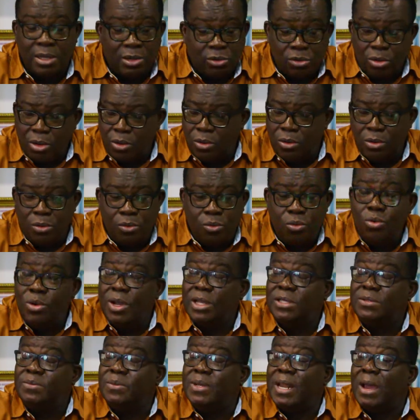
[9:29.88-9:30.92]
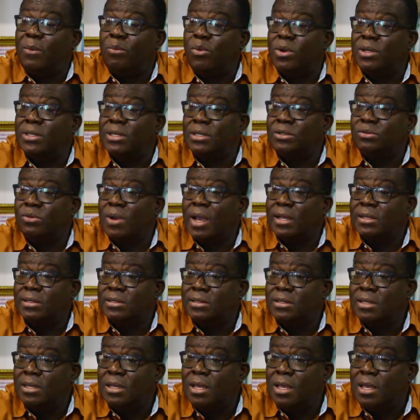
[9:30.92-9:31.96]
And who has been appointed to
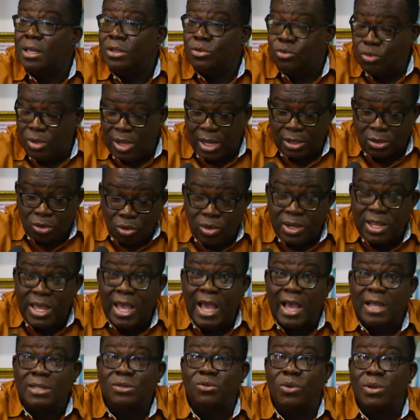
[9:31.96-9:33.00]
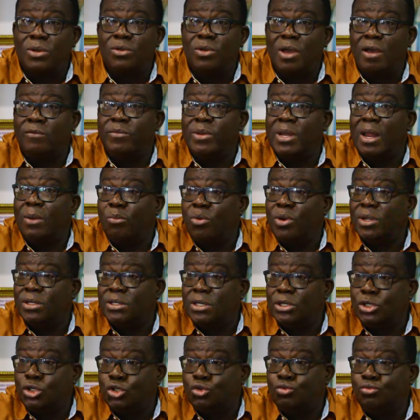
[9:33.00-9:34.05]
act? You can only act when you have been
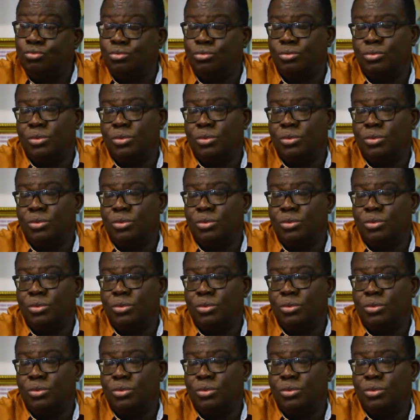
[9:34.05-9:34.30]
appointed to.